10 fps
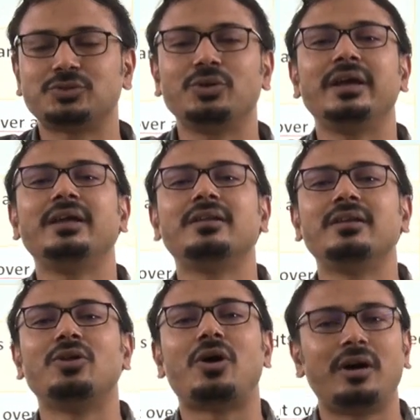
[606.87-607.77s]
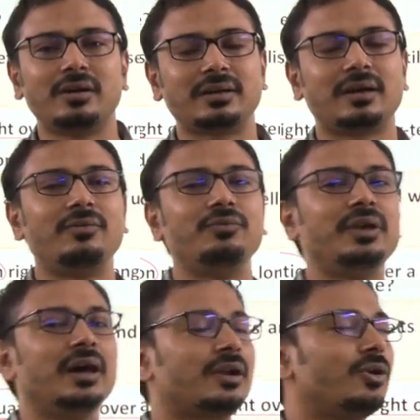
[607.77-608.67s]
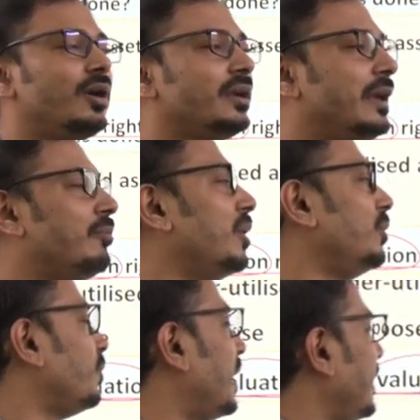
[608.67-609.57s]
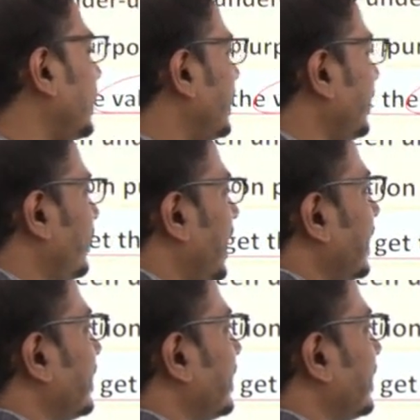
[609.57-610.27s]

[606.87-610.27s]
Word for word: So in long term, we are not able to identify